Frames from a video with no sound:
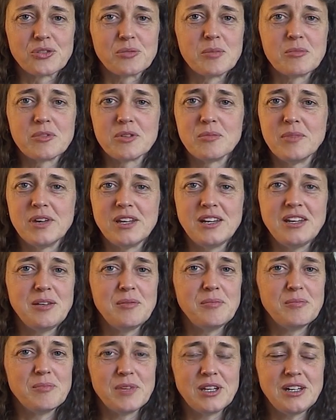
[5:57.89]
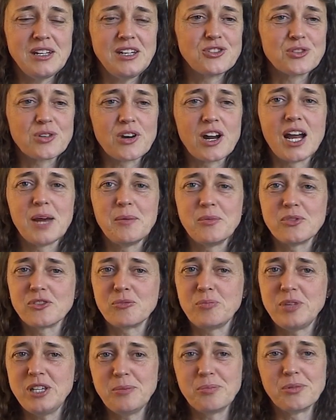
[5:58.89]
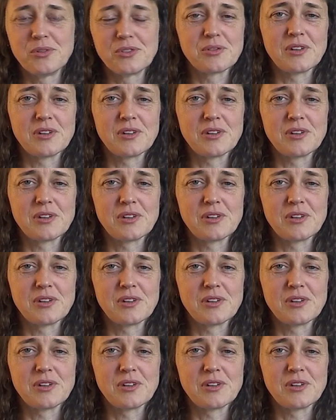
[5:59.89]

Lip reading: Remember, many, many tribes of people